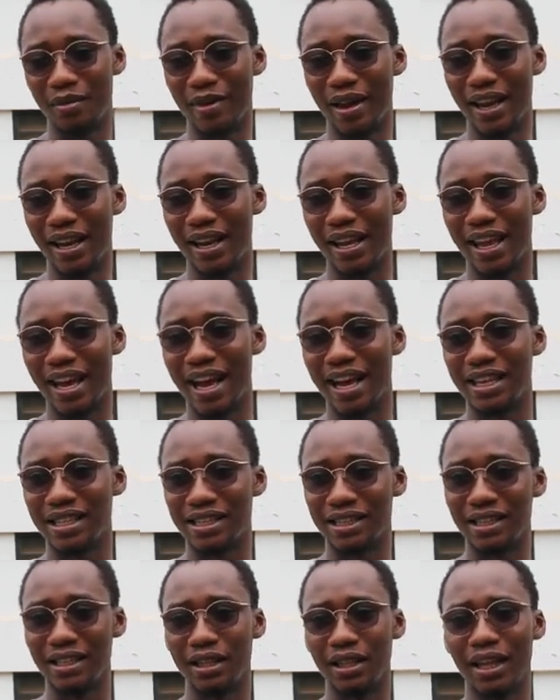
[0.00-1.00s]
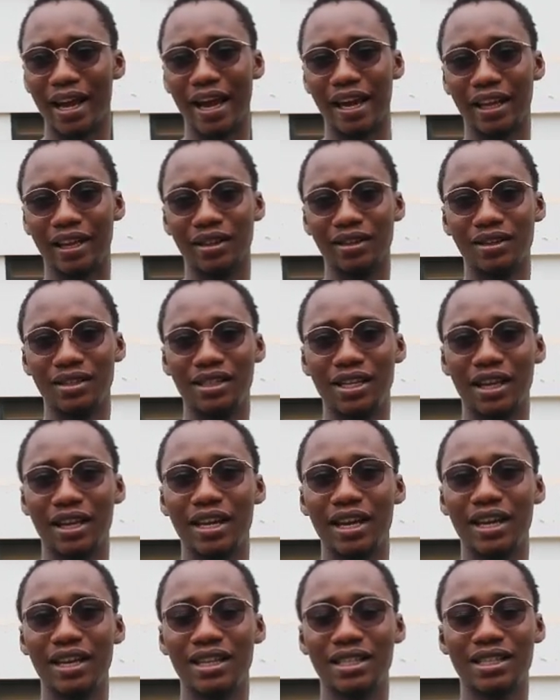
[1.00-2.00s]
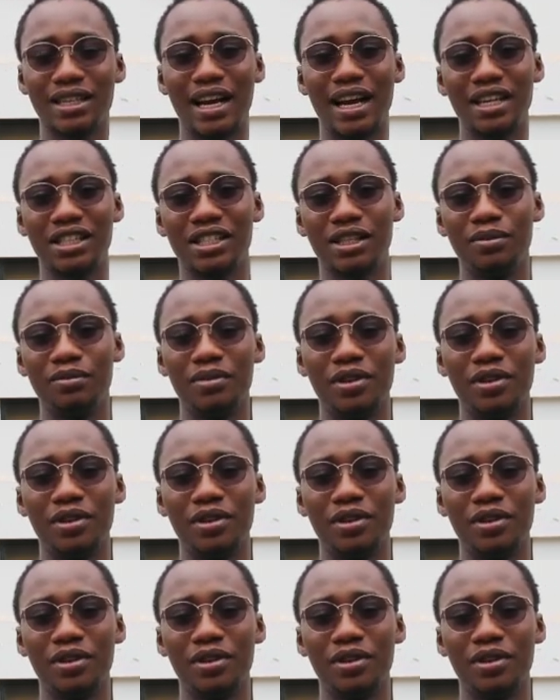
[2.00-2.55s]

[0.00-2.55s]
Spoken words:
earlier, as in like taking a discussion